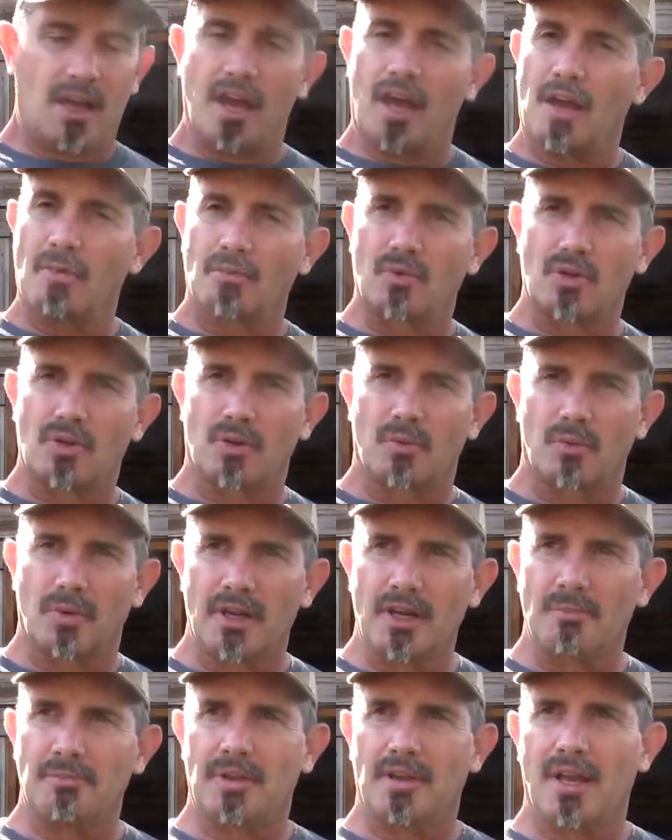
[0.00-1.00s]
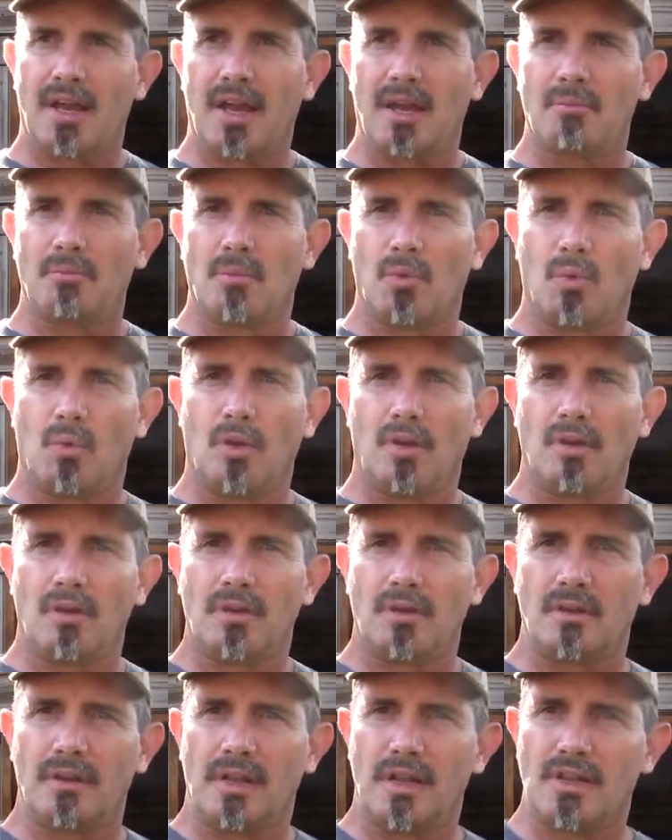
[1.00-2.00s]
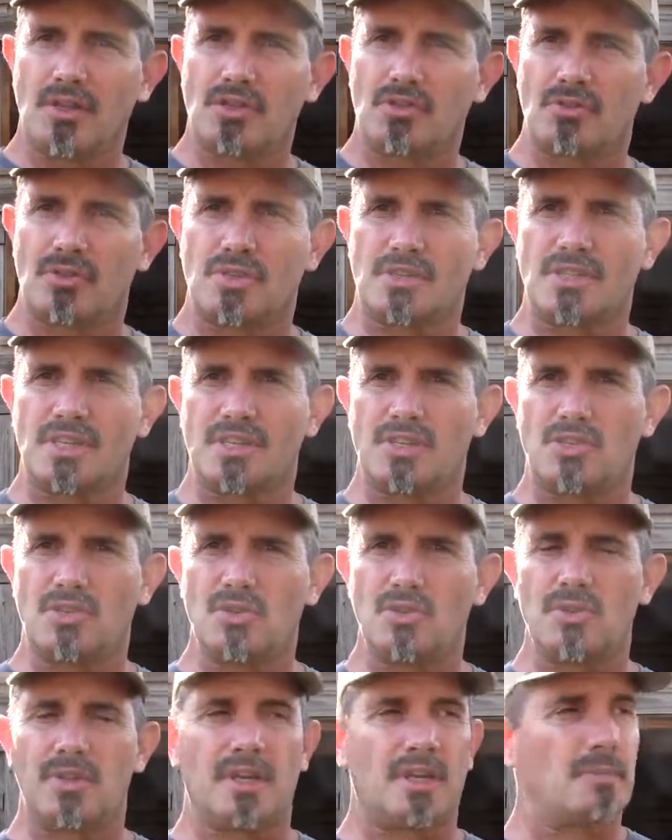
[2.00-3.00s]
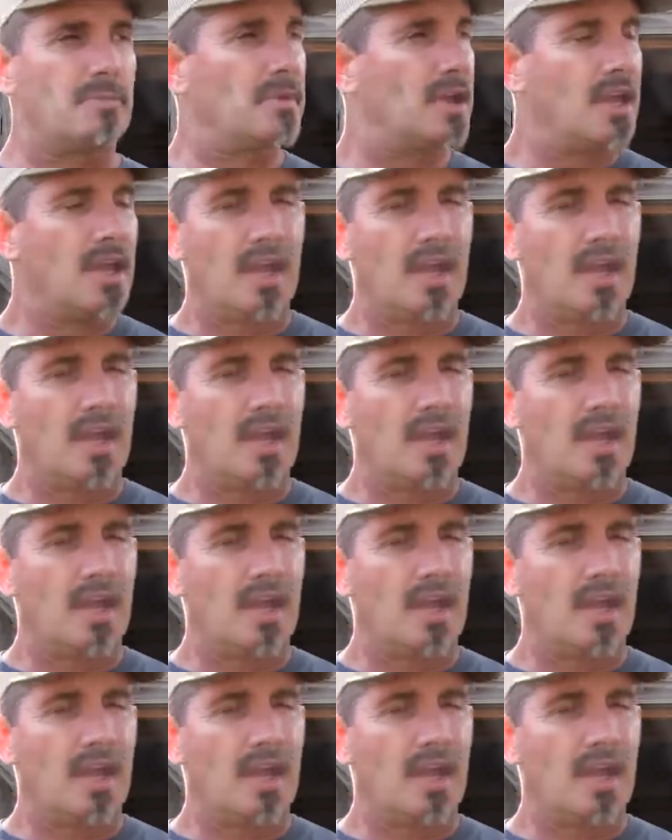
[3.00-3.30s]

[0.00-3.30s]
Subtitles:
I'm going to reapply more extra scent to them,